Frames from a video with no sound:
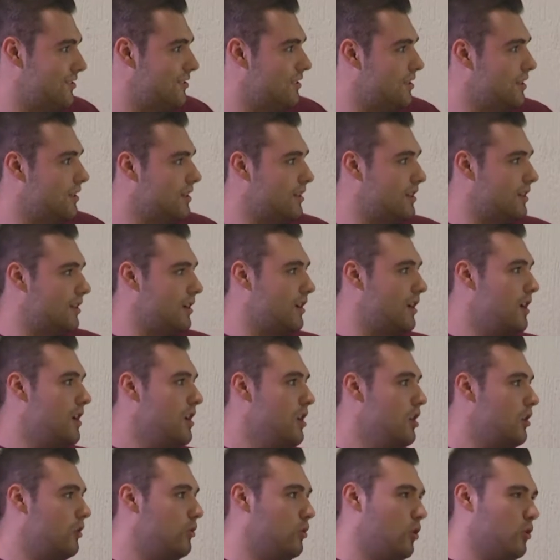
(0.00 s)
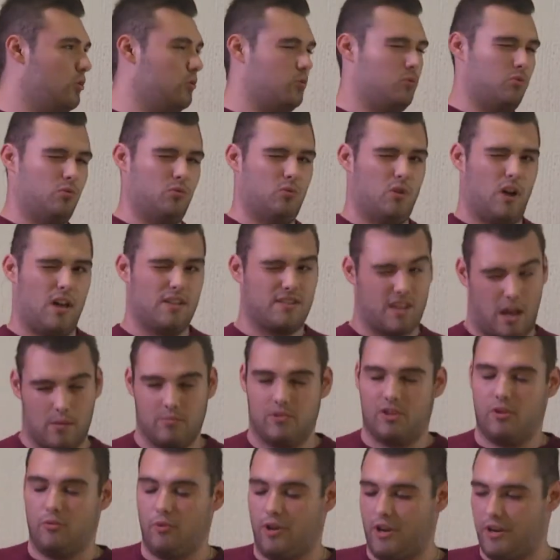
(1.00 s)
the node to
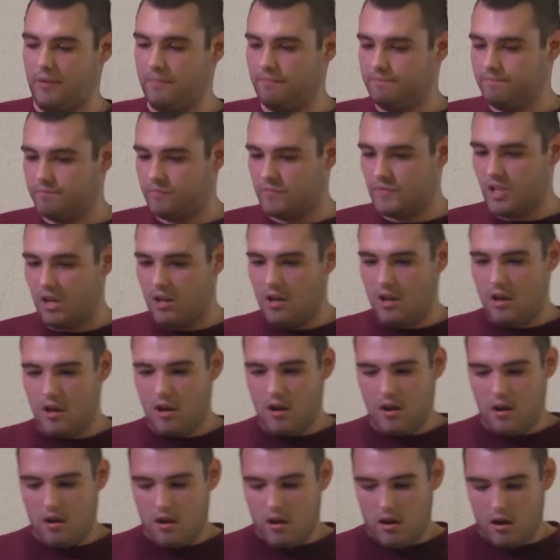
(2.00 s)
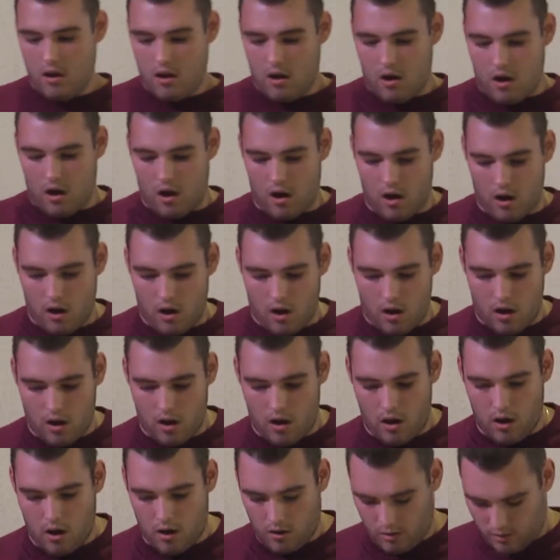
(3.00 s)
some degree.
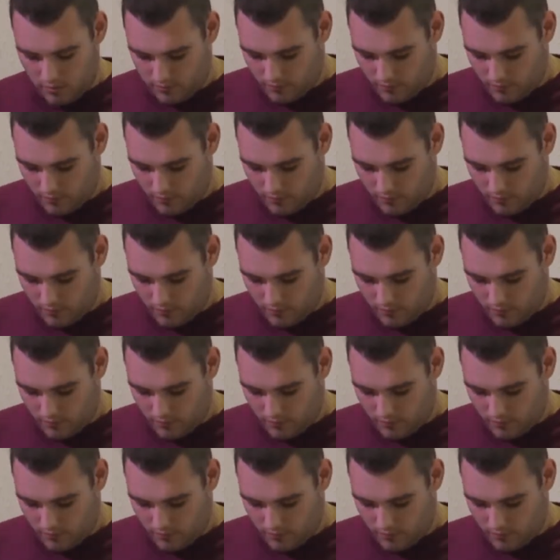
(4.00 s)
For